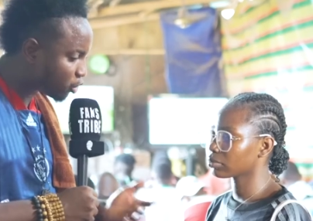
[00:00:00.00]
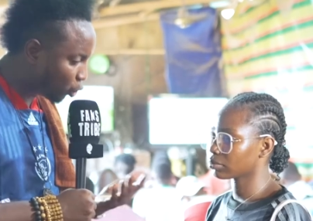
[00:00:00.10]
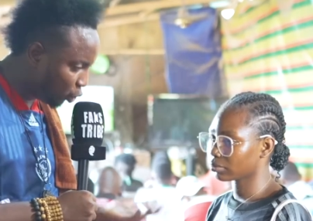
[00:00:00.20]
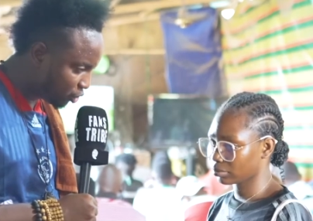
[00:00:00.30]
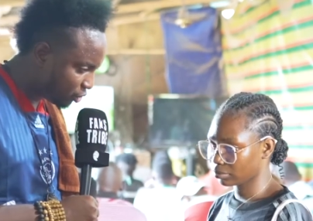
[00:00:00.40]
Speaker 1: it's
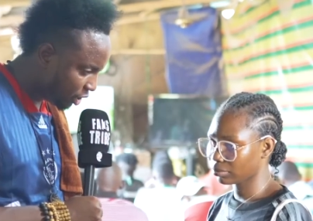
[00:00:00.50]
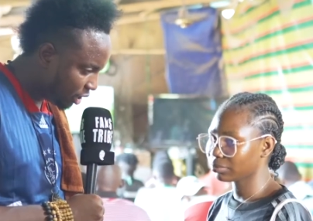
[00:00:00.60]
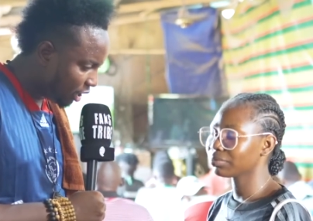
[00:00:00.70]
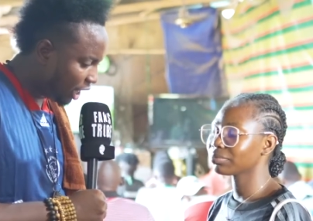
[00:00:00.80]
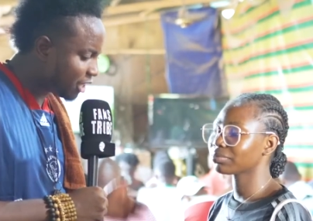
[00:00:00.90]
good.
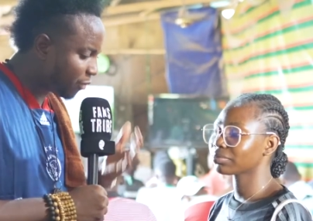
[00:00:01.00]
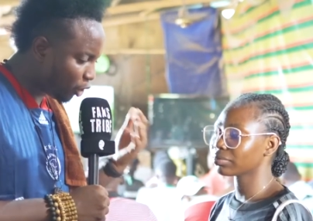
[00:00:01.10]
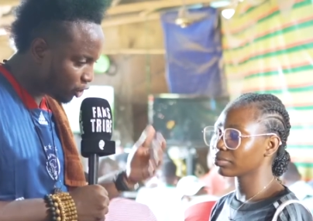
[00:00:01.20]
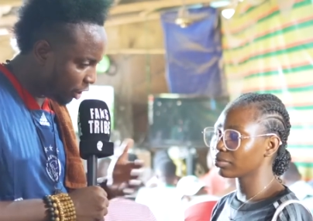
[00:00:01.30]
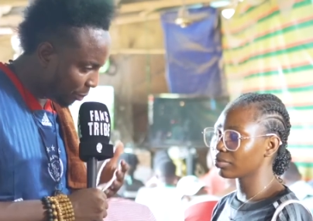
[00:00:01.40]
Let's
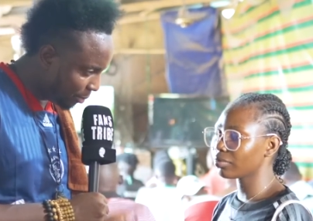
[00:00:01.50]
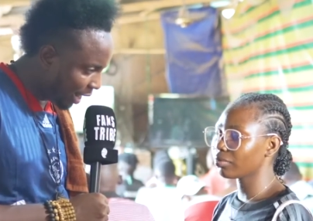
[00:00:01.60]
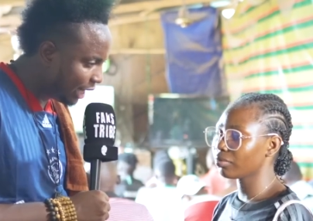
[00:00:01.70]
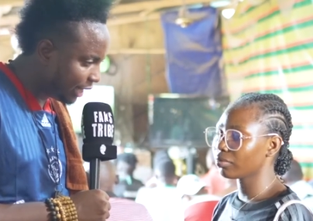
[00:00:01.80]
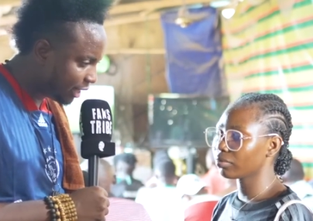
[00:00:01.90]
focus on the
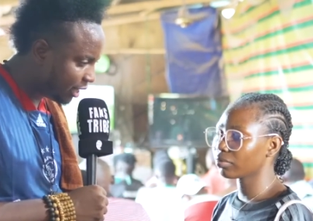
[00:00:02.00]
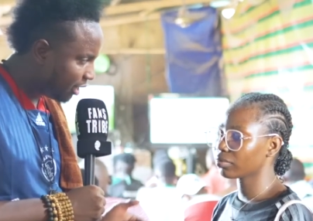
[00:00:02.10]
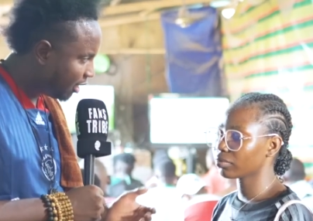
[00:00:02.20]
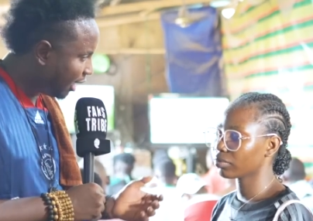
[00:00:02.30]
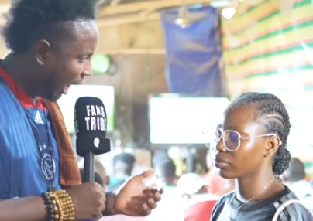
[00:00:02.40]
Premier League.
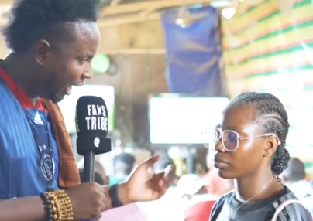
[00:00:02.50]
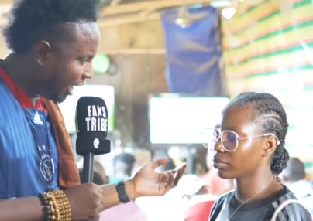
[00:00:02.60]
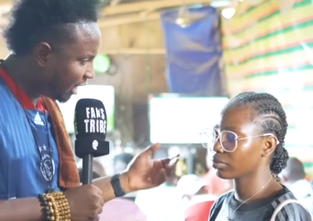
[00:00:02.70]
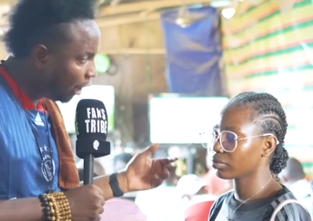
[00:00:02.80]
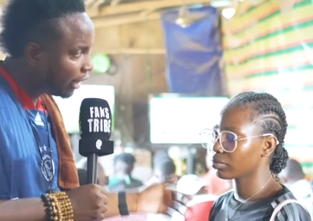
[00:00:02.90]
And
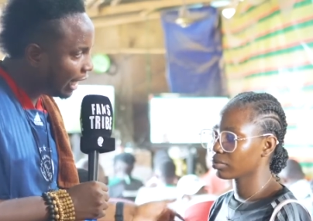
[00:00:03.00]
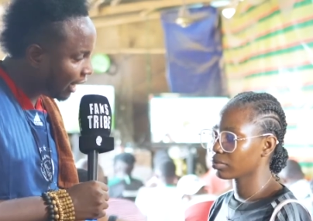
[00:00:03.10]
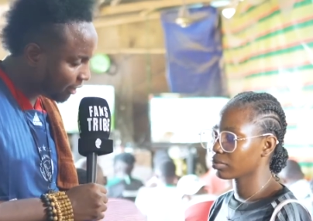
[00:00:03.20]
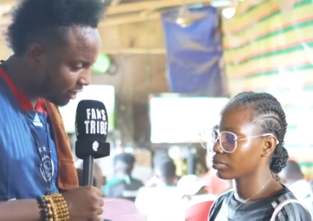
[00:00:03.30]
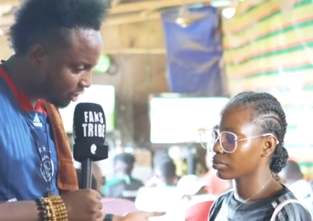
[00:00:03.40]
now it's not looking
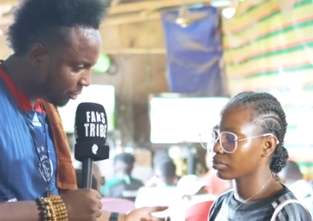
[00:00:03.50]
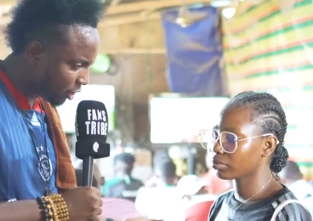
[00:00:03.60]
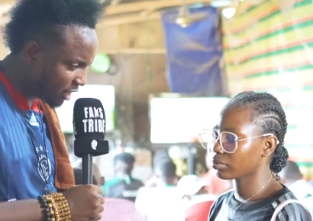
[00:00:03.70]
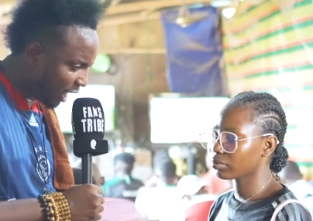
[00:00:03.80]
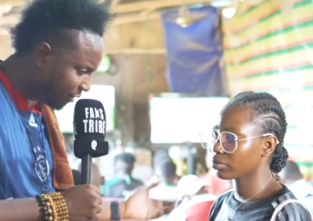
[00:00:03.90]
like the team
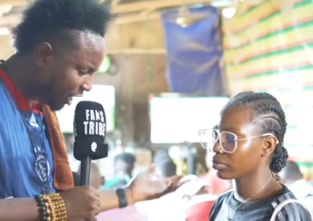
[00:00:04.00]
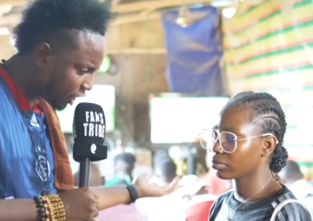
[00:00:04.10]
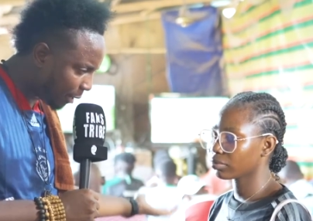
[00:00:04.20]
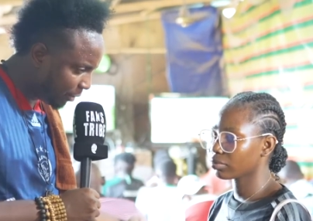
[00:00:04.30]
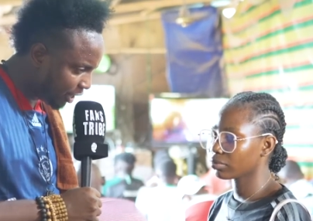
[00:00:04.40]
doesn't have that
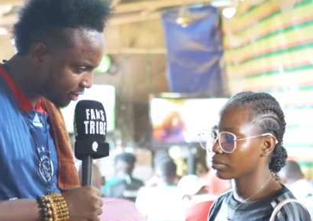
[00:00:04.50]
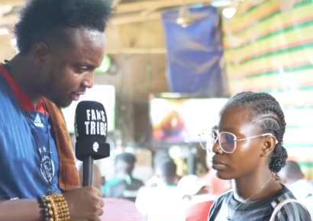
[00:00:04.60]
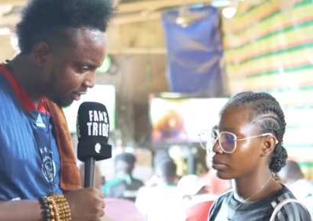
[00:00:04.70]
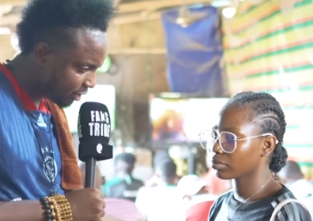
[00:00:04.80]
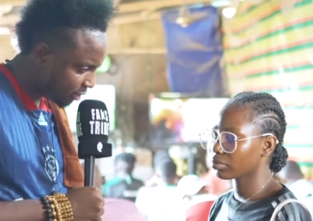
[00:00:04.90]

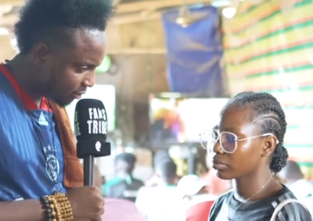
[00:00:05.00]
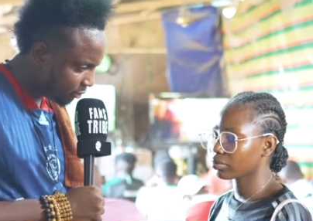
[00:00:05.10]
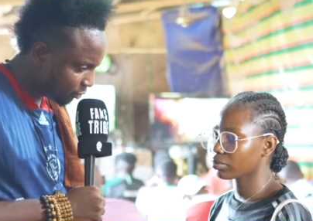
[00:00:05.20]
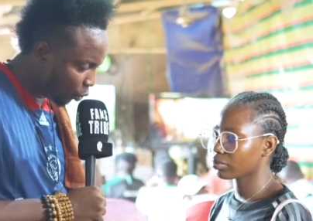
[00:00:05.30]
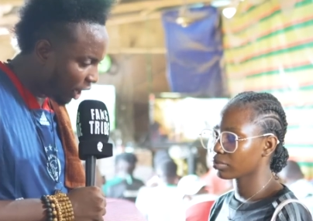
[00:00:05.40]
sharpness
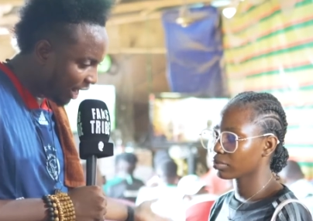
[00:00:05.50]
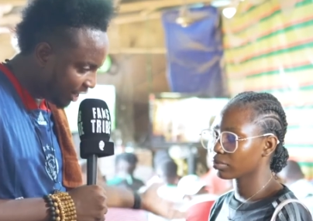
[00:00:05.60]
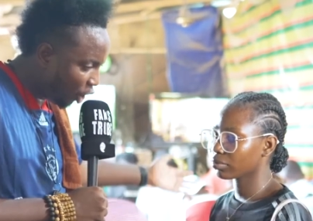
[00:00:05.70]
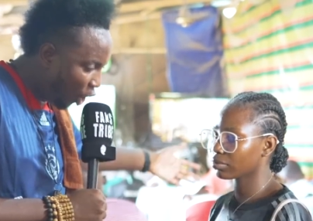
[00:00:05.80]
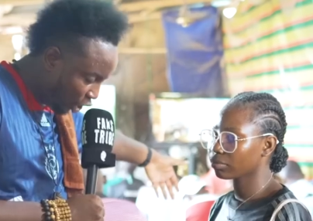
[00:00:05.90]
to
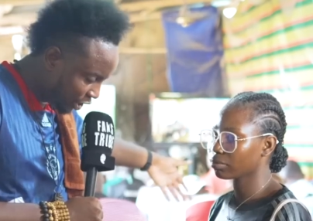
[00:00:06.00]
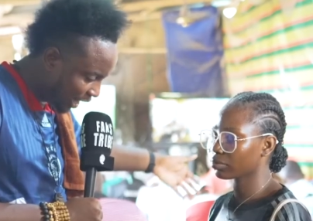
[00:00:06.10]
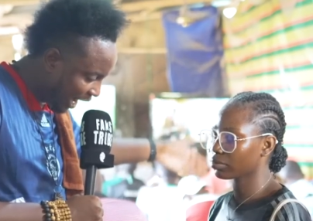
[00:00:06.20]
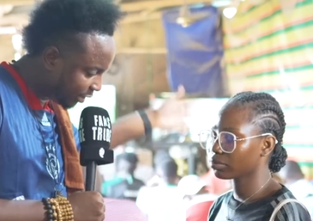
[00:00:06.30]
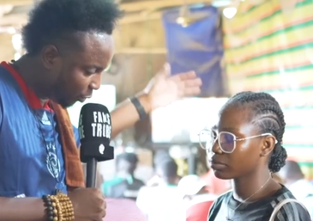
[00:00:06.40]
carry
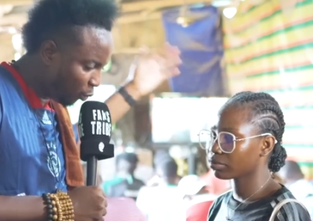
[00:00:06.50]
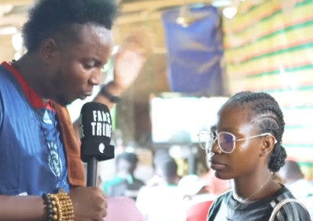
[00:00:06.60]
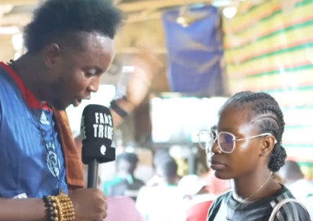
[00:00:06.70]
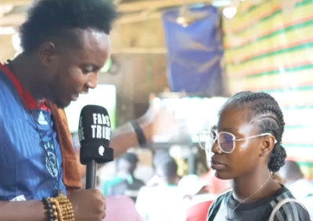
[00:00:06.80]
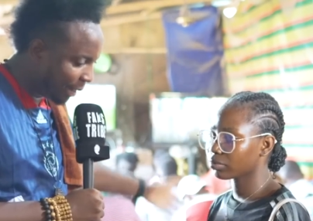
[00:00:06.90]
on, like
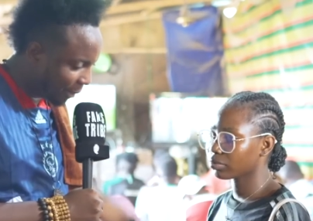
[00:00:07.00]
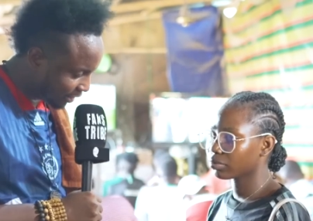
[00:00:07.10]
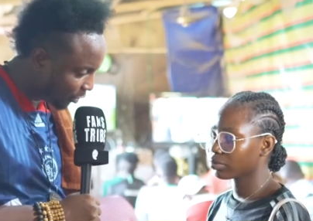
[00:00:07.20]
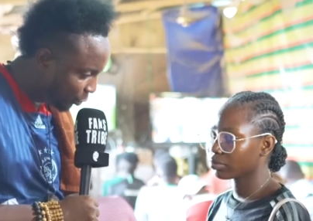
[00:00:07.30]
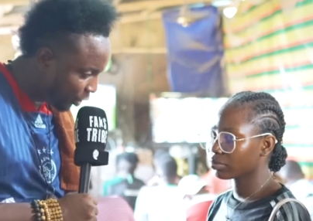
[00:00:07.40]
one game
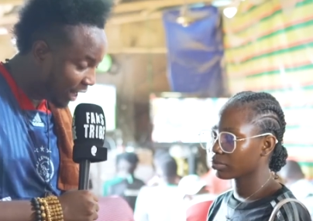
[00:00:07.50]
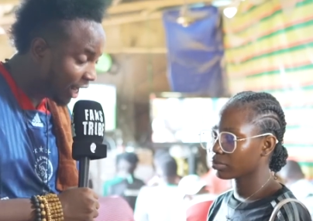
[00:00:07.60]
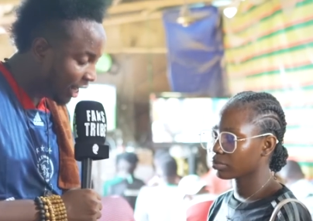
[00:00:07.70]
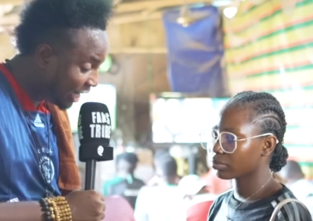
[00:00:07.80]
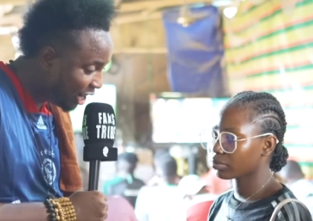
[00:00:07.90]
at a,
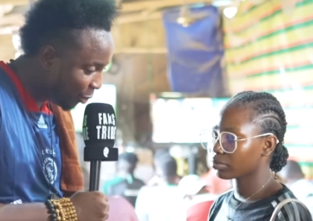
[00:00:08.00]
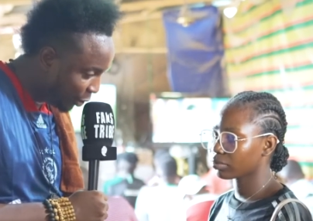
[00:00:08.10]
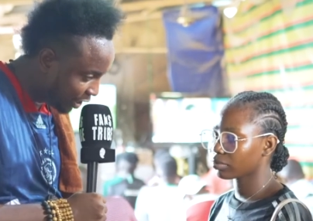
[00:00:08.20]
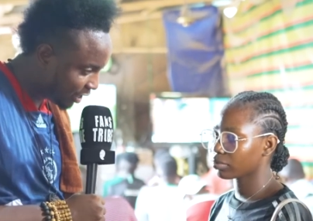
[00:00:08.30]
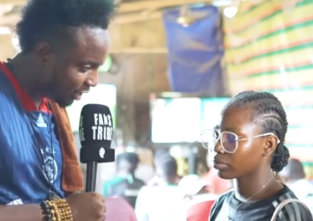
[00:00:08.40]
a, in a
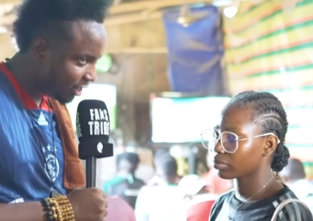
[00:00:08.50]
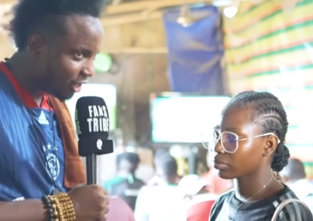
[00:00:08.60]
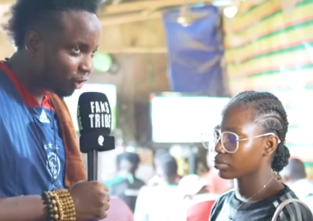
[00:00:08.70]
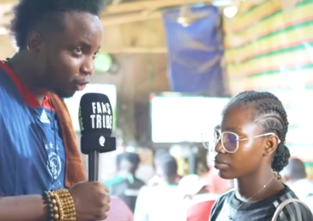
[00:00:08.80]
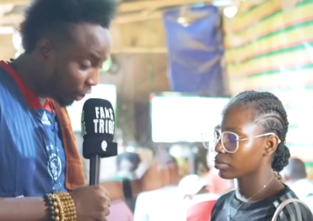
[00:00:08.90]
week,
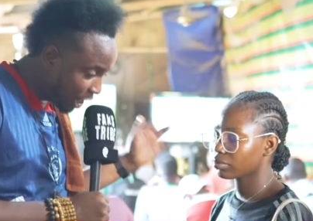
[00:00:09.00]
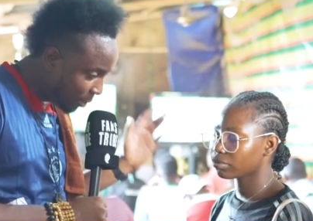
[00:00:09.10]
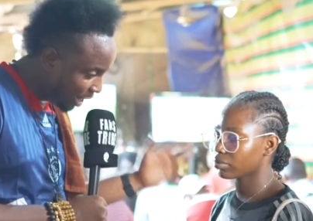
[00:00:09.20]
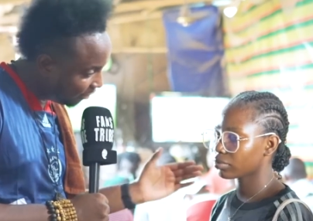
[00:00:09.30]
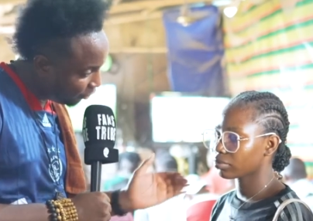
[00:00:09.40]
to
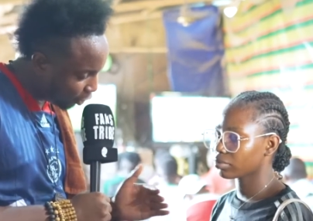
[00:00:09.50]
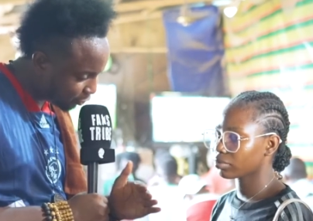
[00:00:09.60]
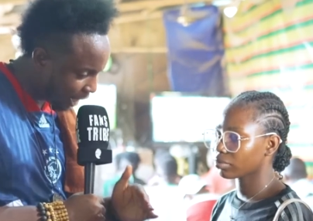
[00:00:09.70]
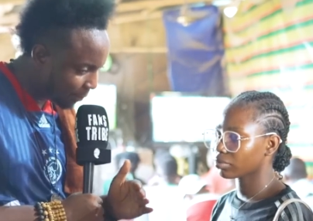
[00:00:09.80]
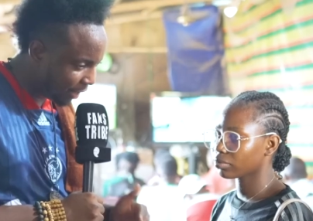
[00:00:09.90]
keep a level
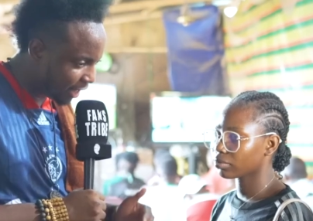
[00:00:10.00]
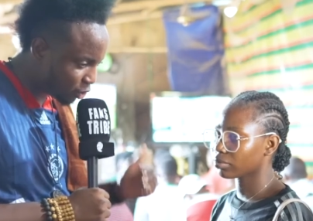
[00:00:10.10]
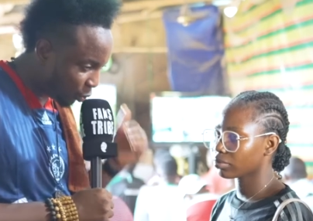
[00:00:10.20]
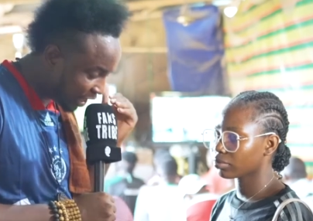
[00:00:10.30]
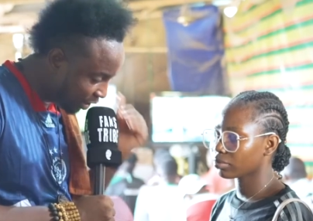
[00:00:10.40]
of
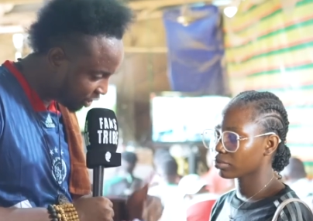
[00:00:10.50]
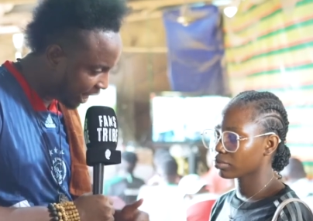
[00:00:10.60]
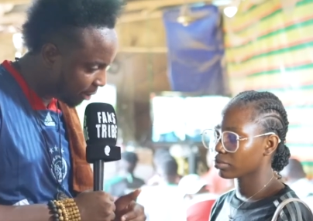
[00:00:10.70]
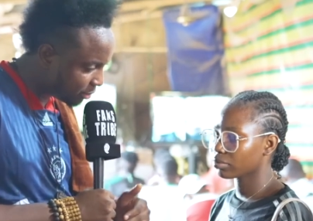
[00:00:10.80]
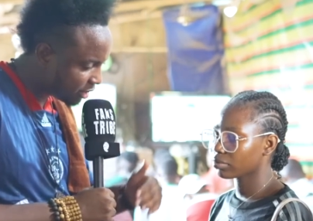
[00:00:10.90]
sharpness, to kill
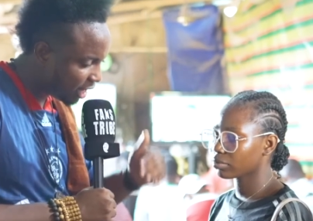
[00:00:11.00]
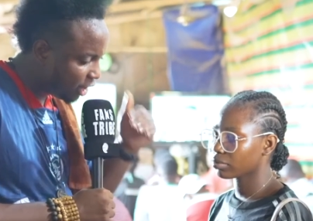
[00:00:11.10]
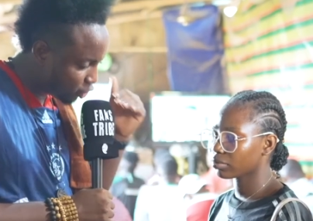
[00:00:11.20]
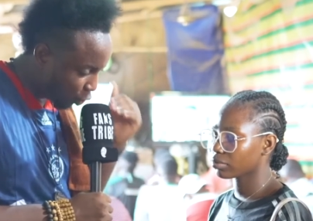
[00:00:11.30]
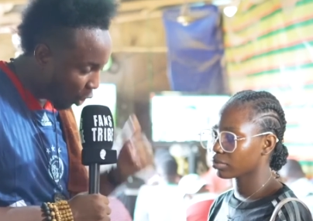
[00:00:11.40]
games,
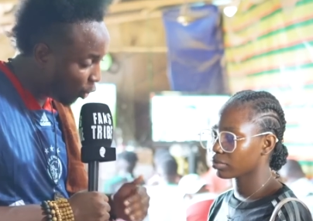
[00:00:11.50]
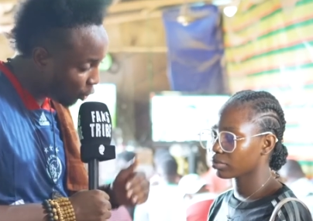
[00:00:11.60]
score